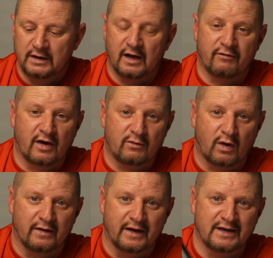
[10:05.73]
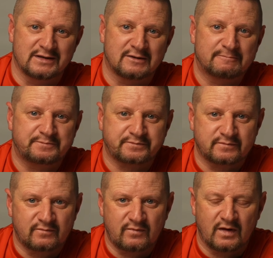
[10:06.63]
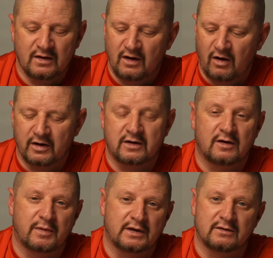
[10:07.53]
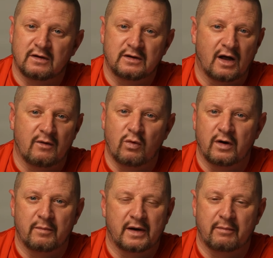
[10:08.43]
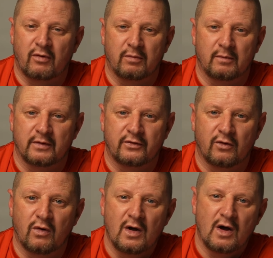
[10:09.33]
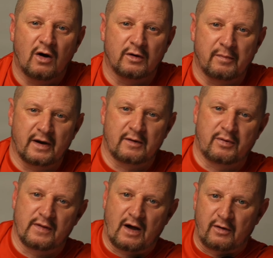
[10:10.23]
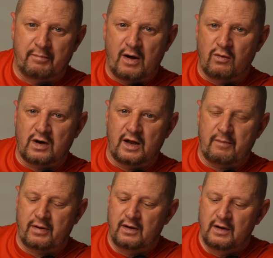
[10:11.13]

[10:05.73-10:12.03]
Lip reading: Now if I had one of these, I could have been, you know, it wouldn't have been a problem at all. I would have been able to put that on a belt clip.